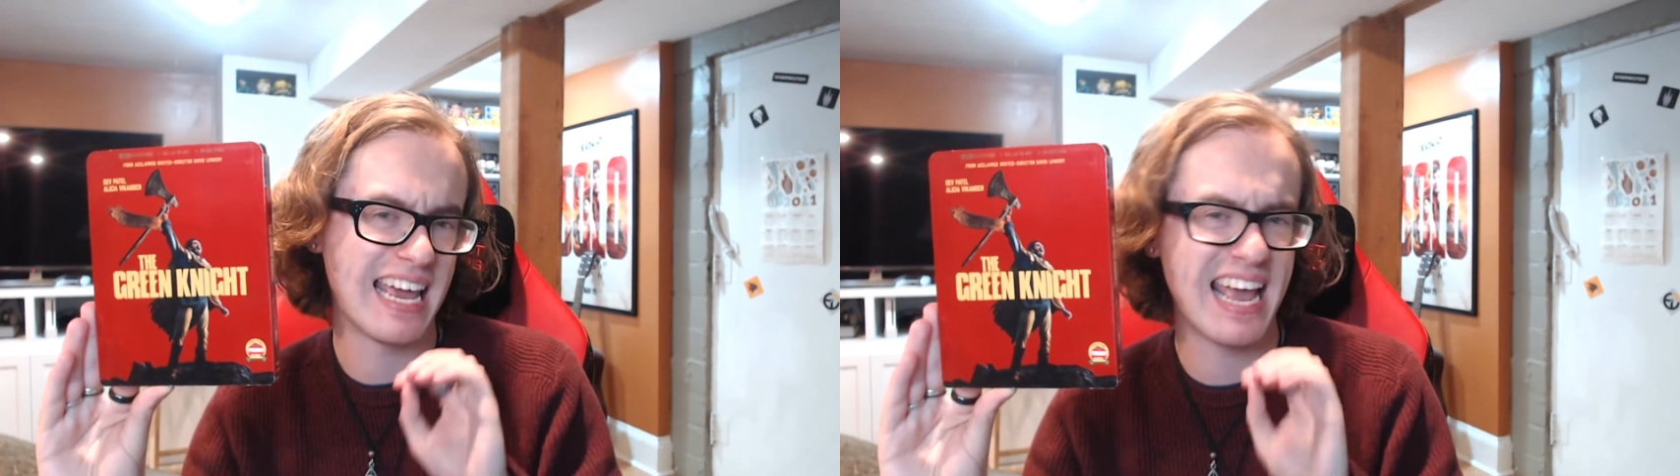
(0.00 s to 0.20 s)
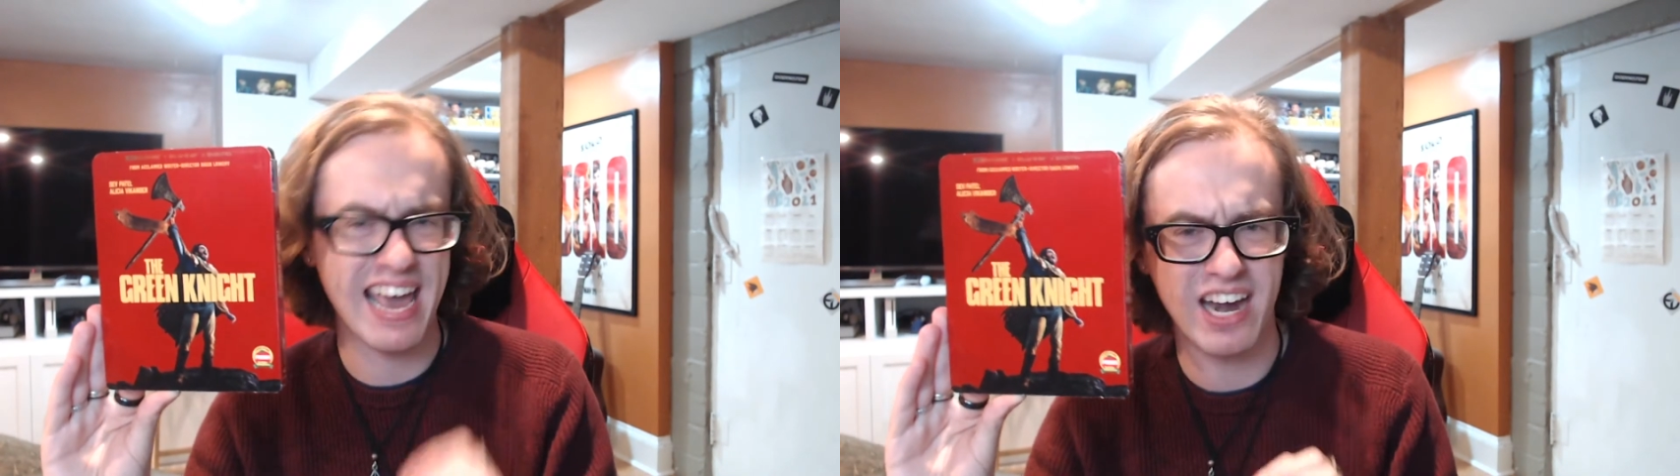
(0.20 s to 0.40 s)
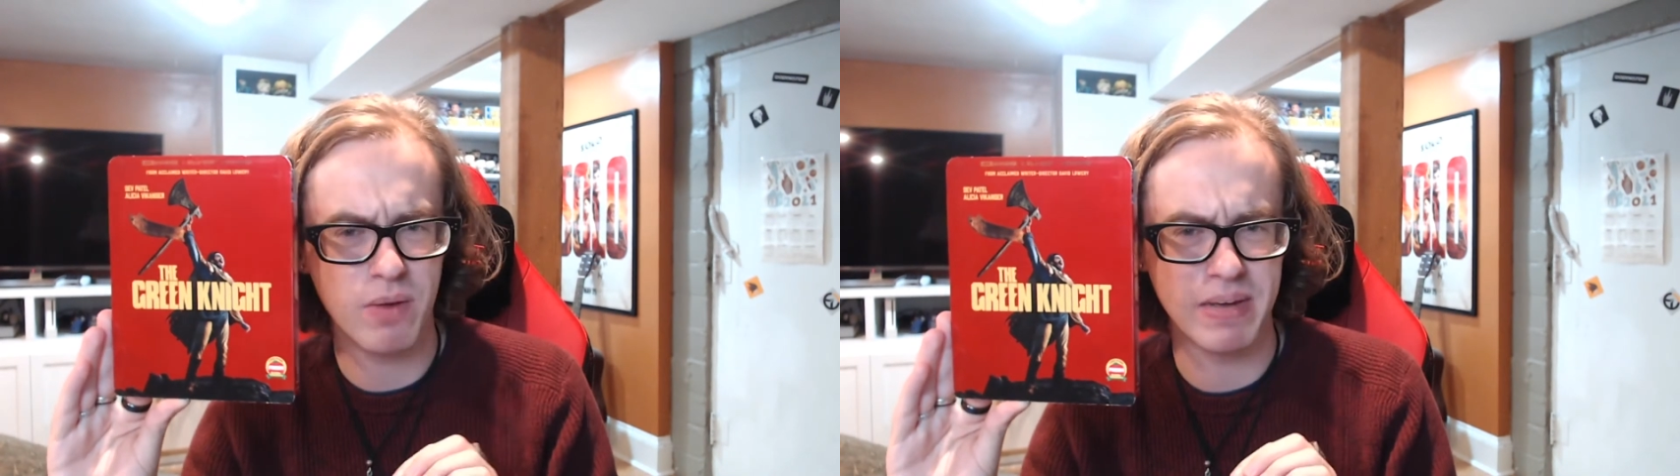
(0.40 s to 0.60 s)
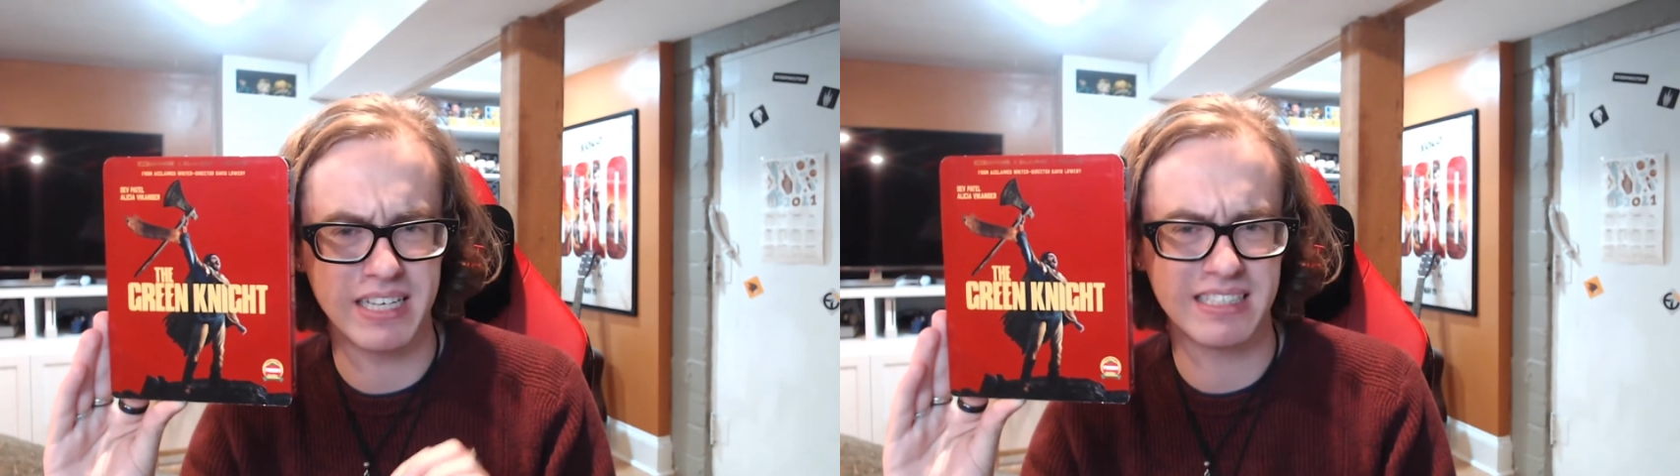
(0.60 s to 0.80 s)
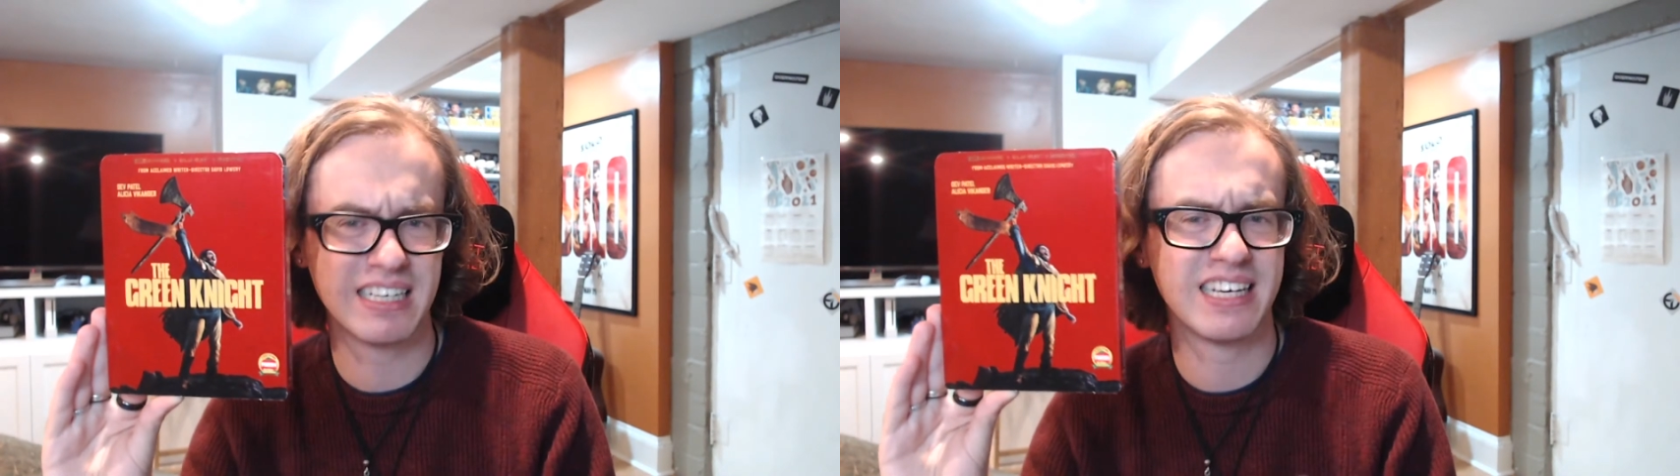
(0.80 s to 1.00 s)
hit or
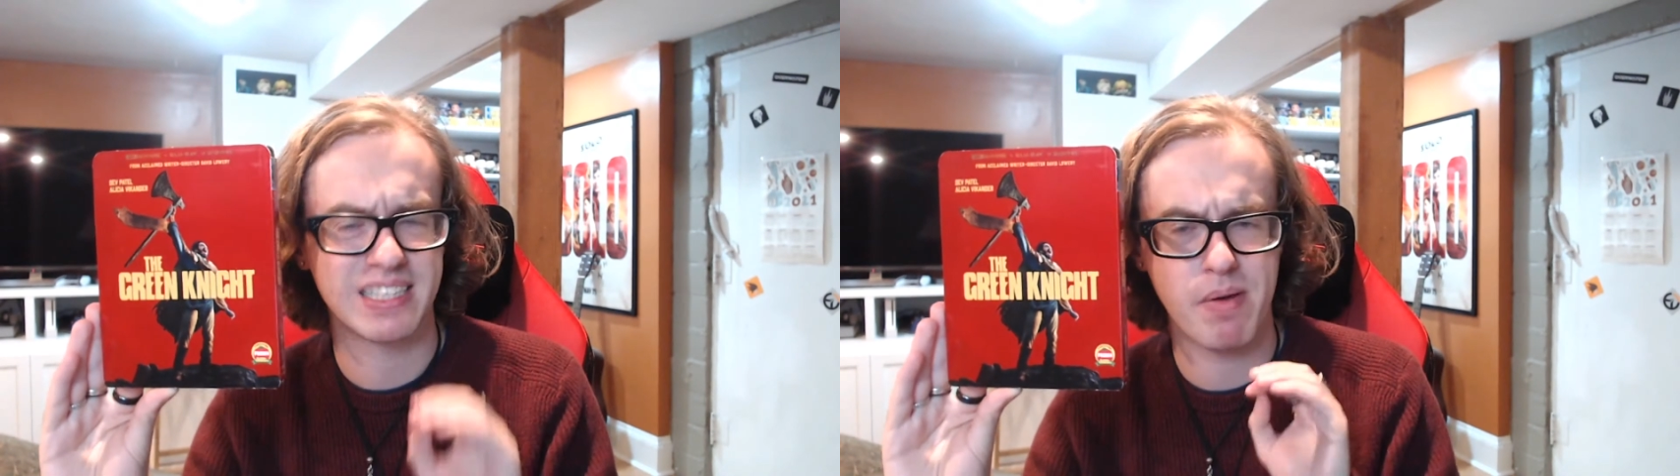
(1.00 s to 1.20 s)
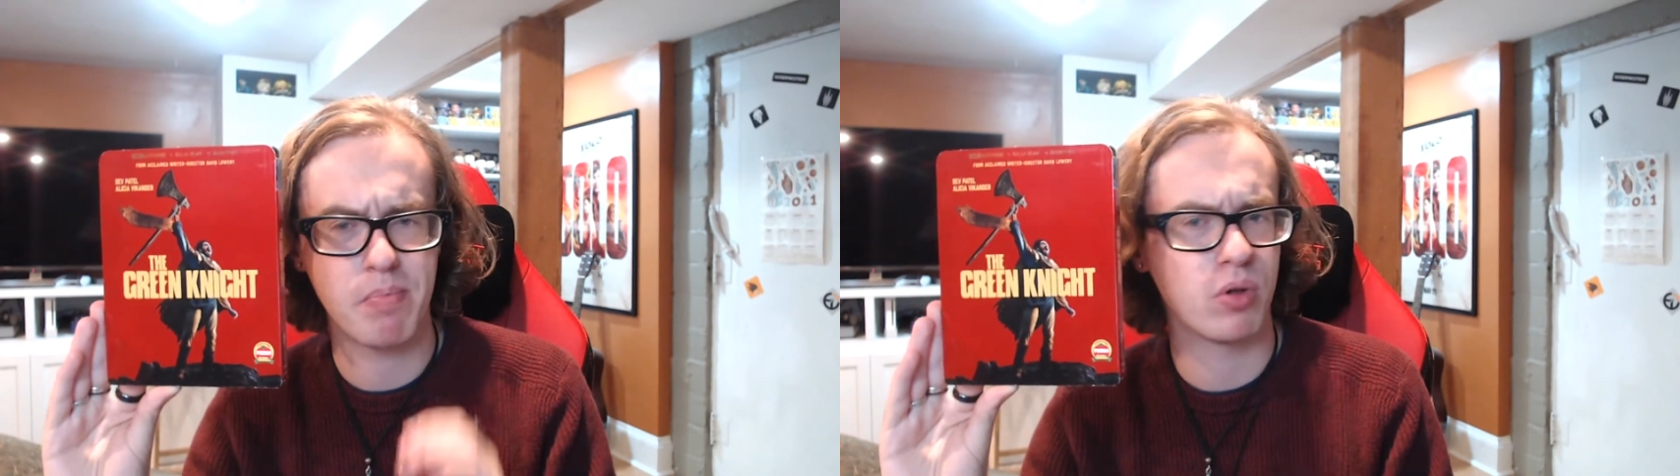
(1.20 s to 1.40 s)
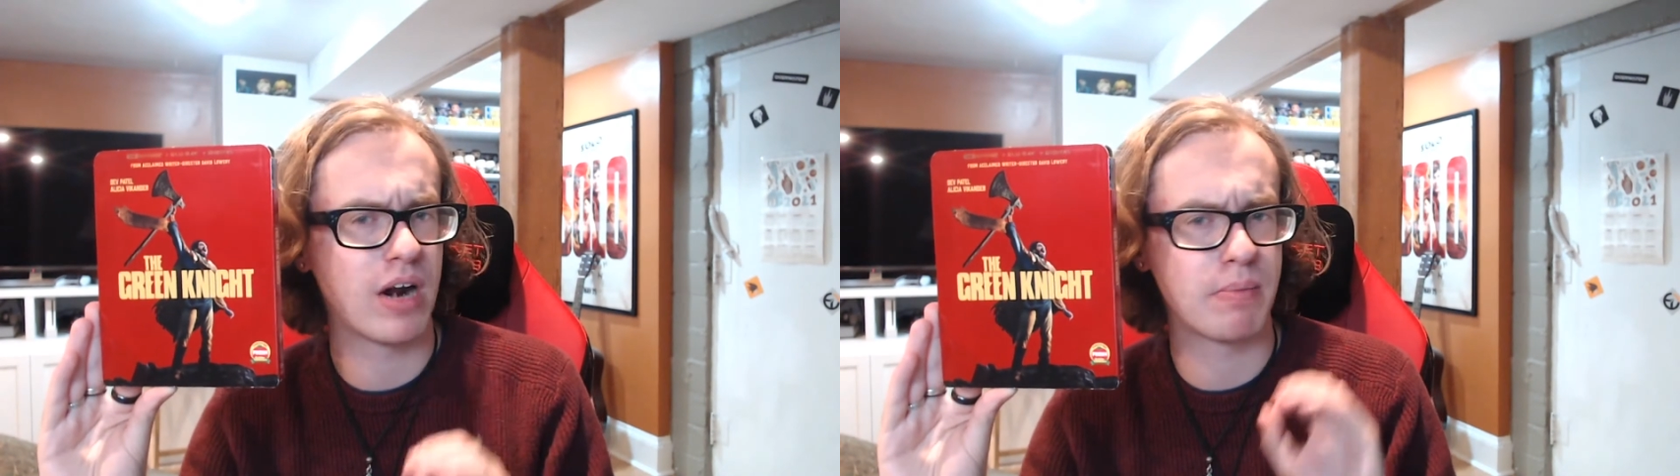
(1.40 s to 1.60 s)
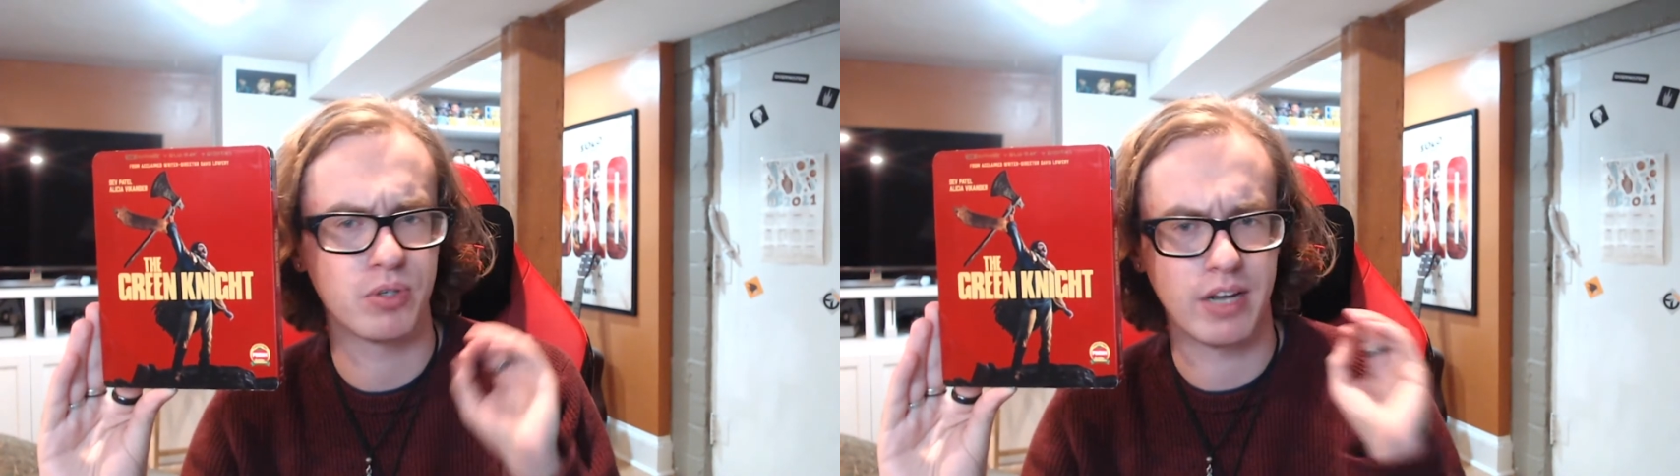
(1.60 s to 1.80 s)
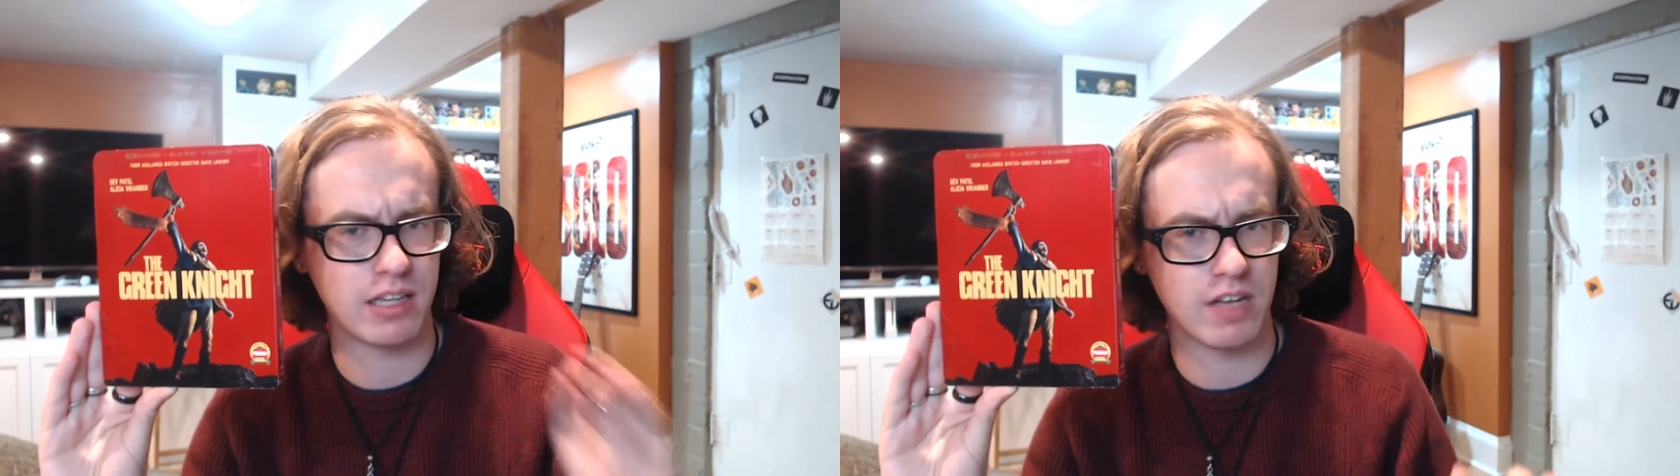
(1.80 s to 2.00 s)
miss. Some people are absolutely
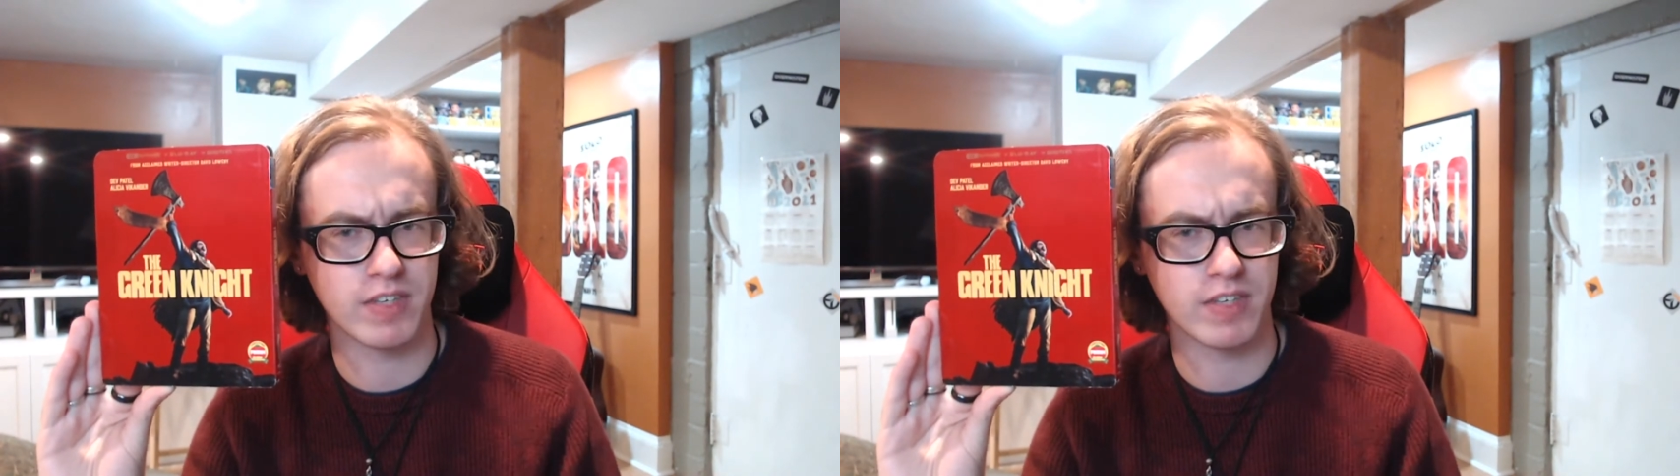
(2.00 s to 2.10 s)
going to love